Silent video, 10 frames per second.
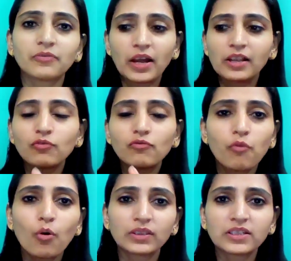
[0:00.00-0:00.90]
while you
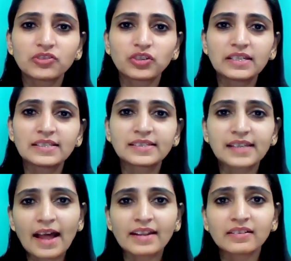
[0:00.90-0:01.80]
fold the jeans
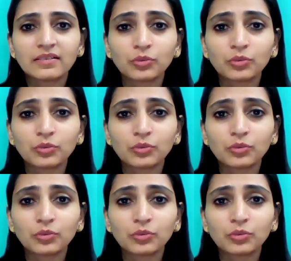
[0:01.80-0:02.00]
and